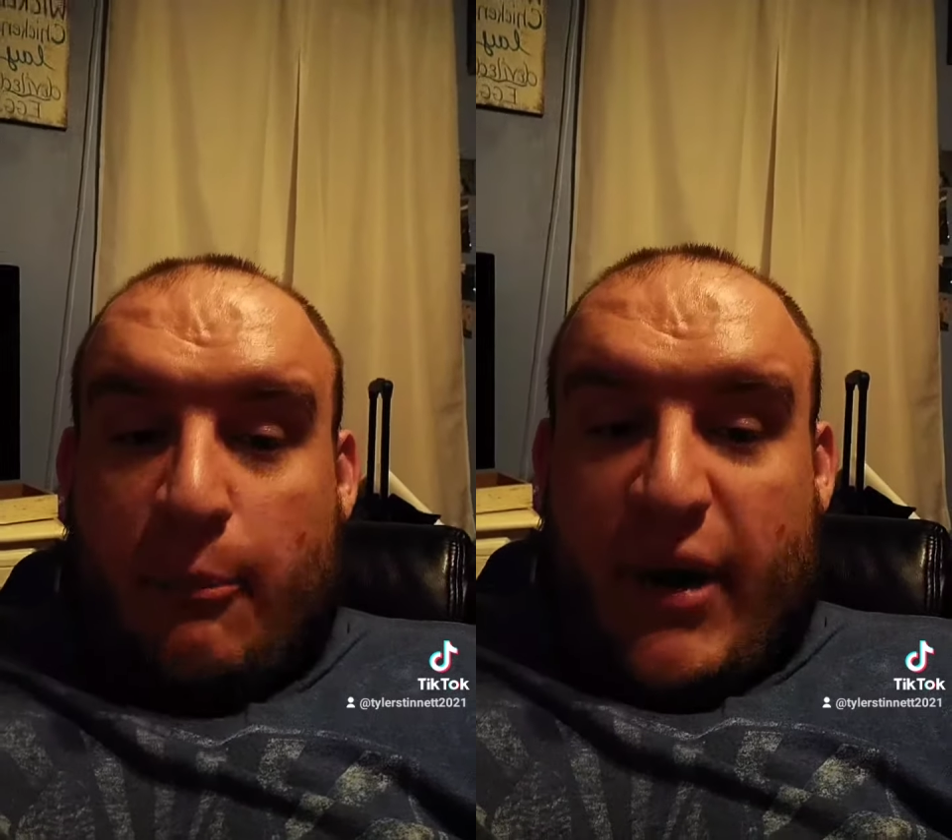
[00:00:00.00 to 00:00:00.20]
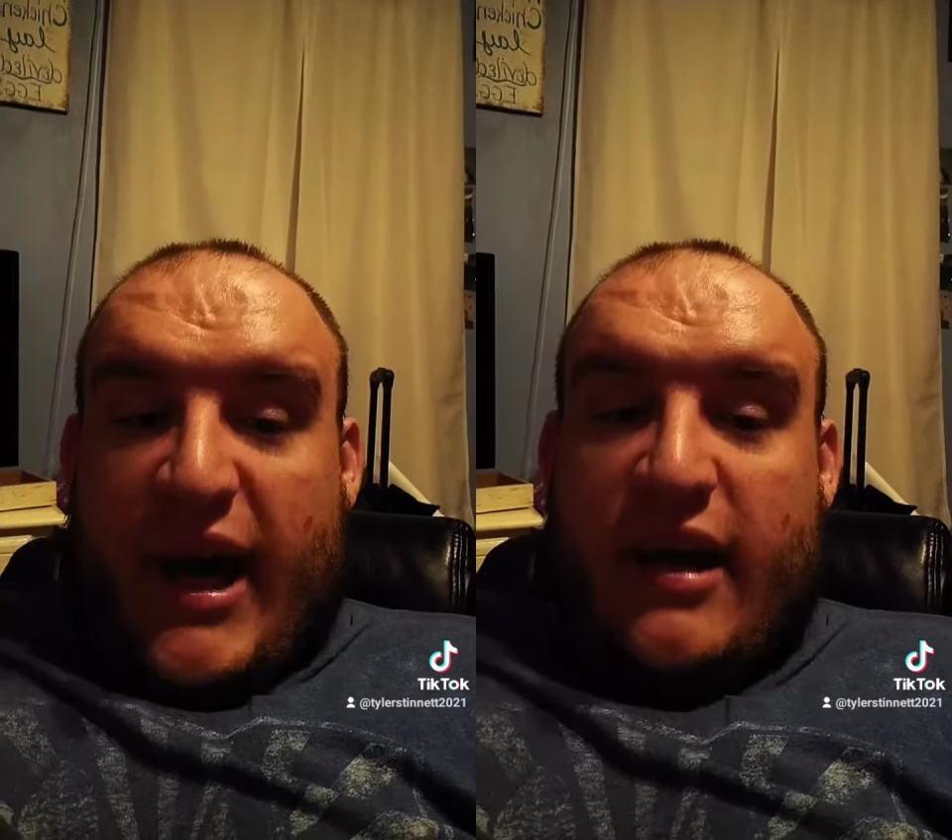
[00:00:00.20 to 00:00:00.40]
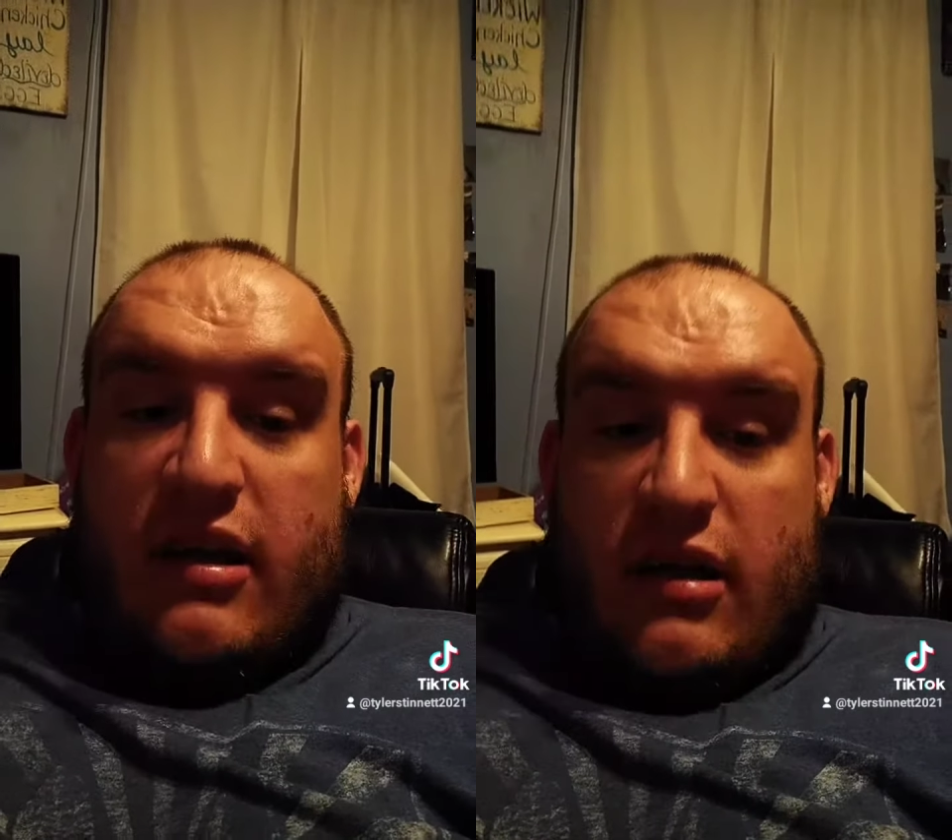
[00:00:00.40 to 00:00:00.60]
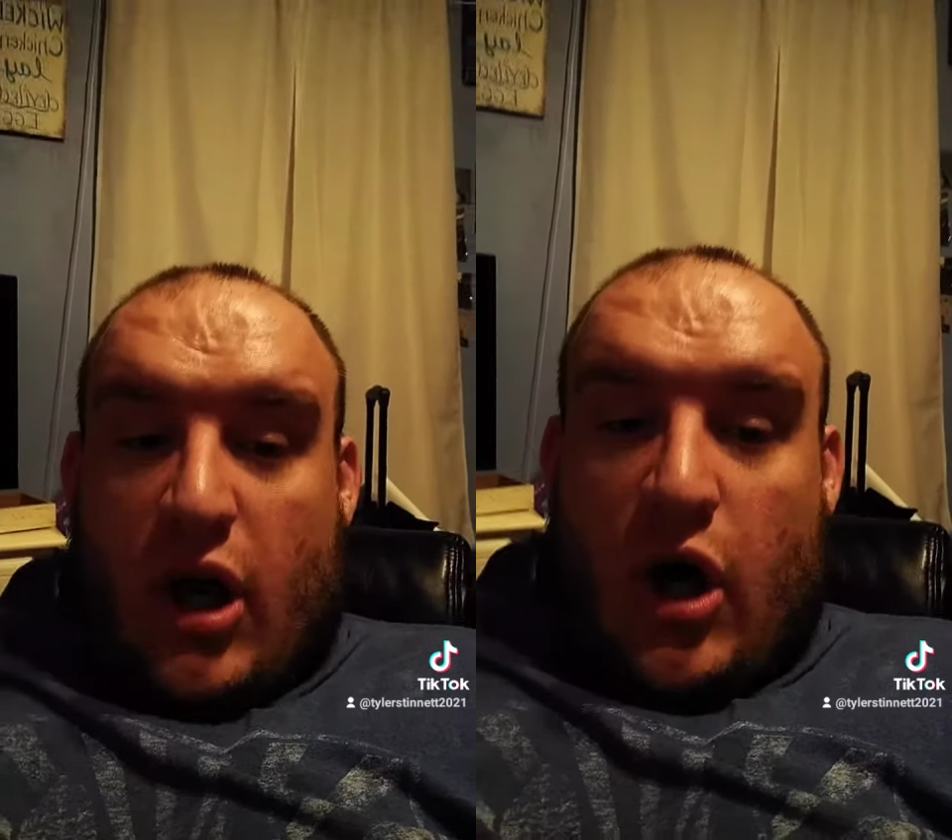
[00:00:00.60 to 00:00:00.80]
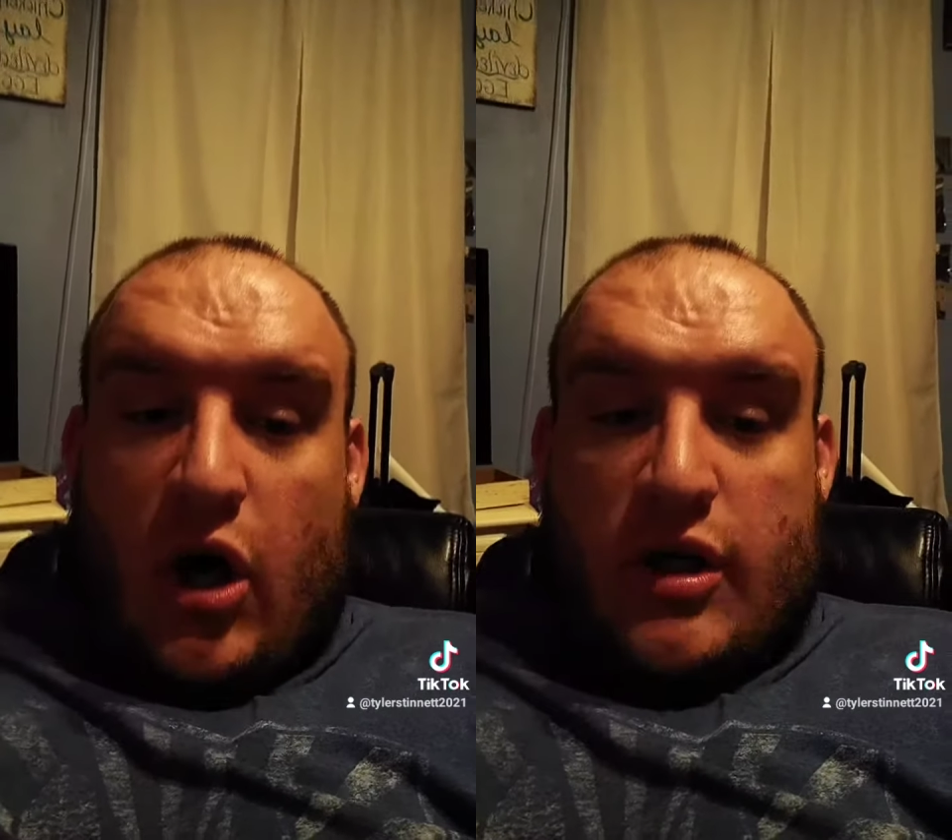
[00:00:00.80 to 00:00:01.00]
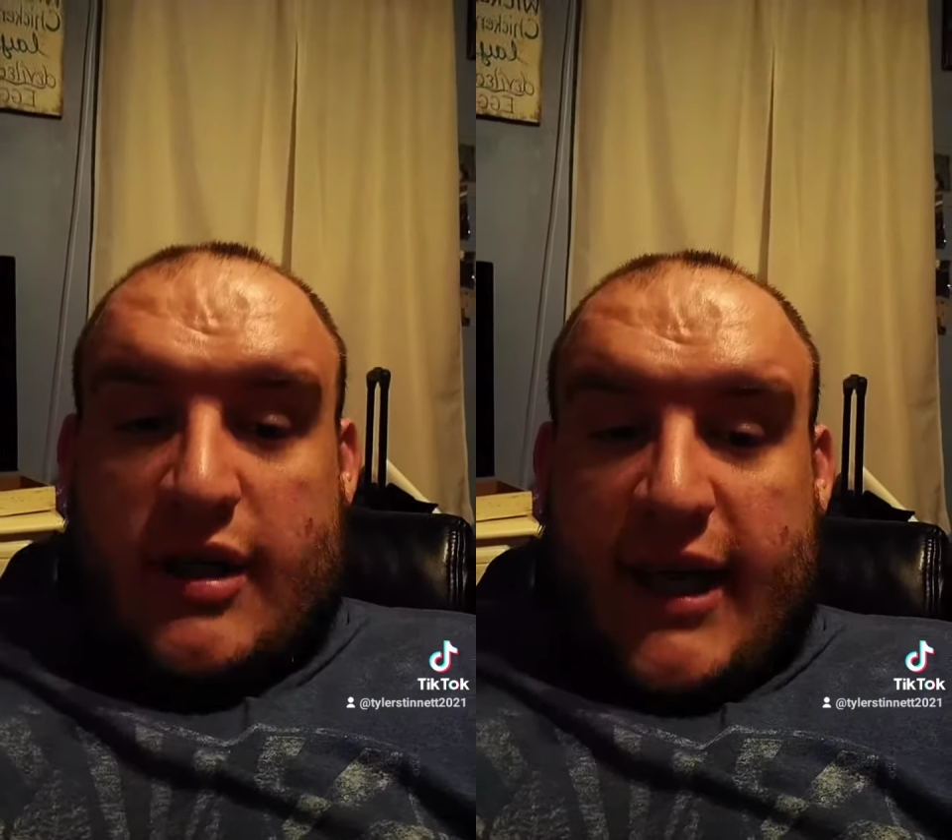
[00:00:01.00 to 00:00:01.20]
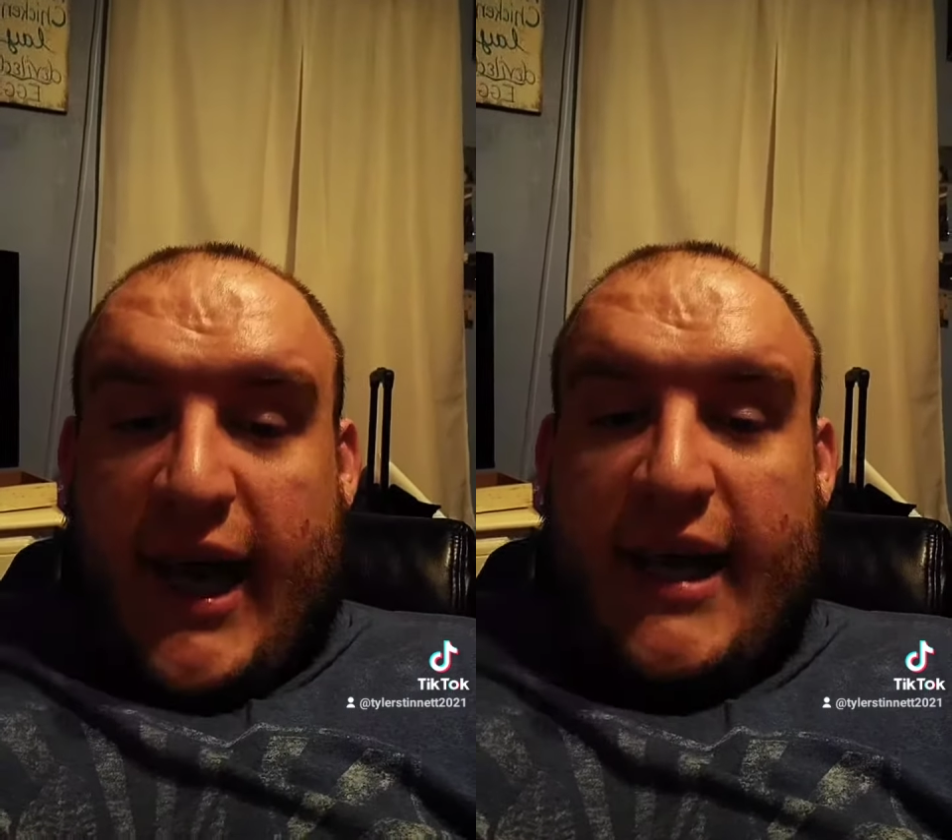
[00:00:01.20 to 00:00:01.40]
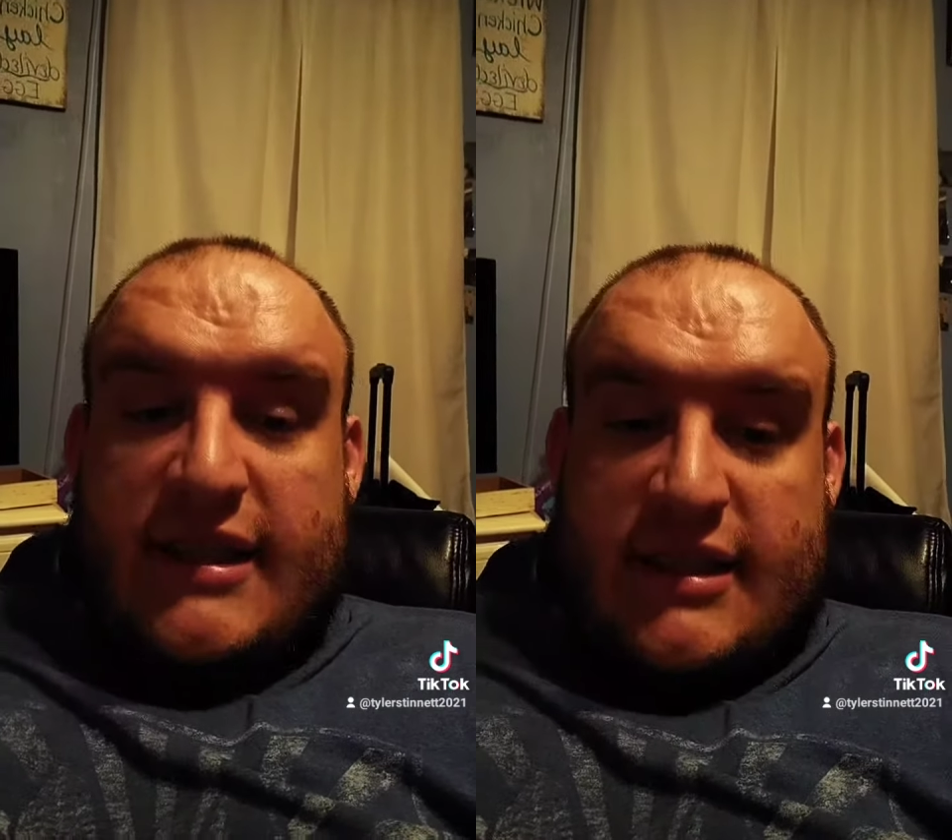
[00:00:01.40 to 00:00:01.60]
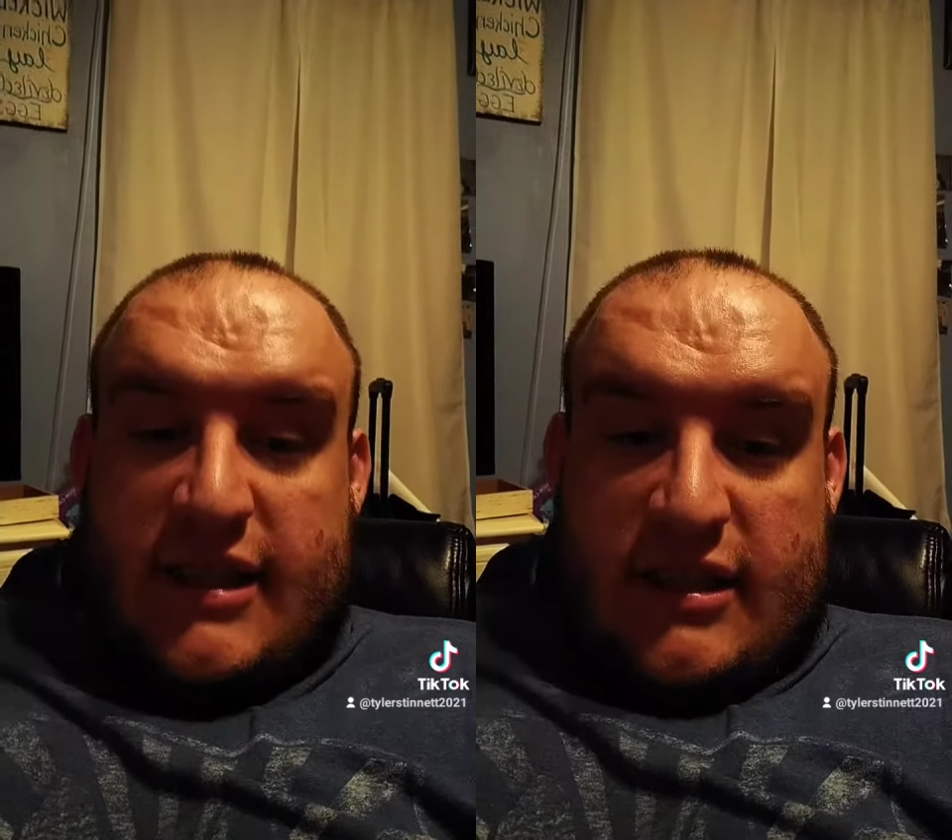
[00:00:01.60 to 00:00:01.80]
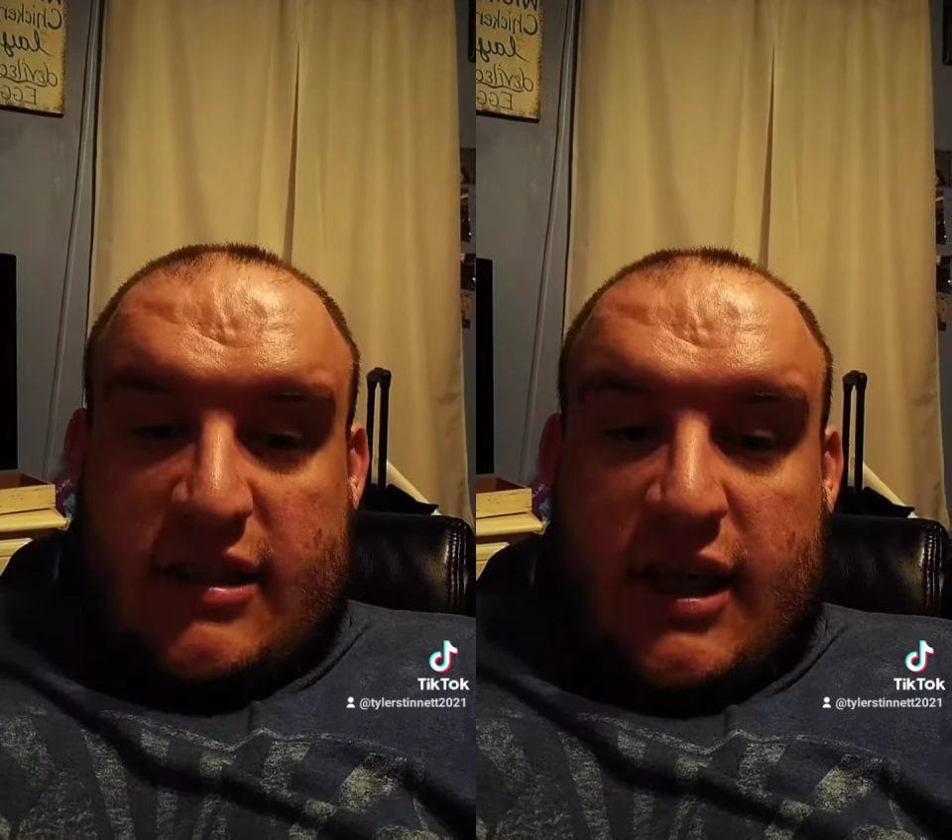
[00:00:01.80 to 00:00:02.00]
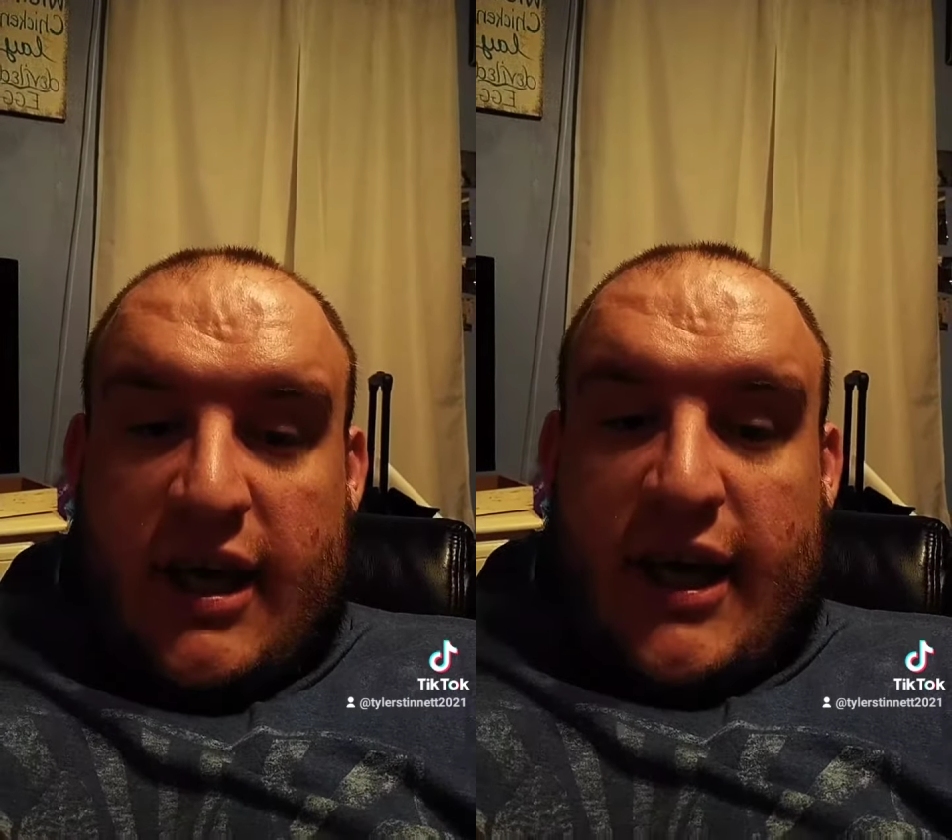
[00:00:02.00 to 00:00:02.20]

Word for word: bad in all cases.